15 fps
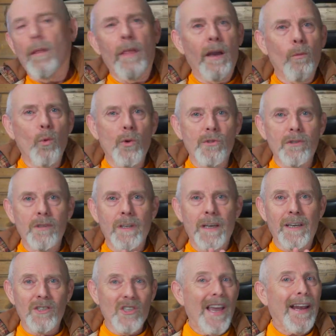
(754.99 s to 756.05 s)
That wasn't
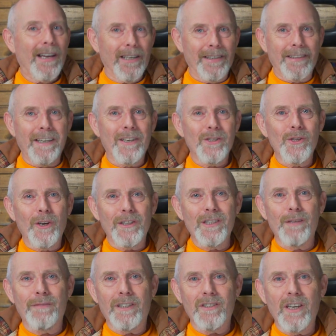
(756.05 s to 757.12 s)
exactly a
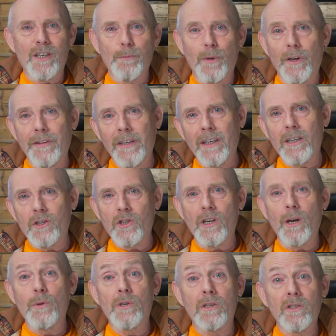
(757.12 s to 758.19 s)
scientific test, but I think it
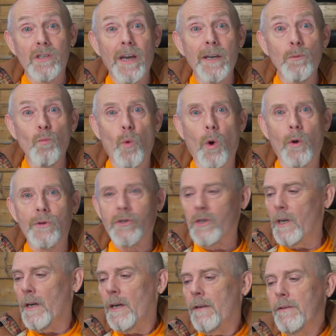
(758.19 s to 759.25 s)
shows at 10 watts
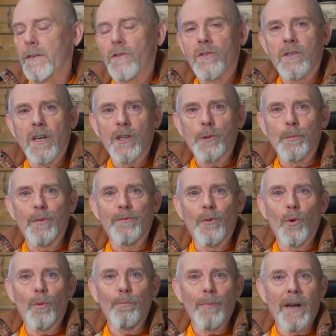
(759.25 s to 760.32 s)
this does
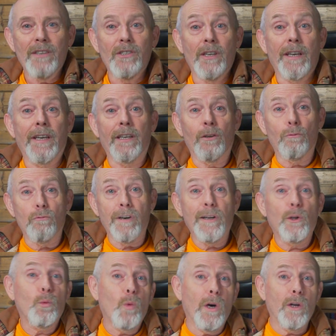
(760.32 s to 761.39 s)
perform better in a
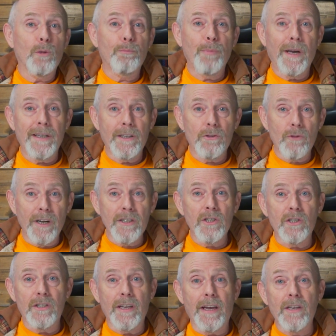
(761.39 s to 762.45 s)
real world
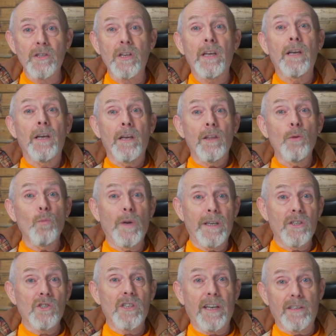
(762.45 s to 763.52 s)
penetration test than when
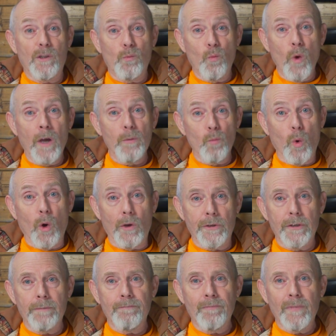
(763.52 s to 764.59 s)
it's set at 1 watt.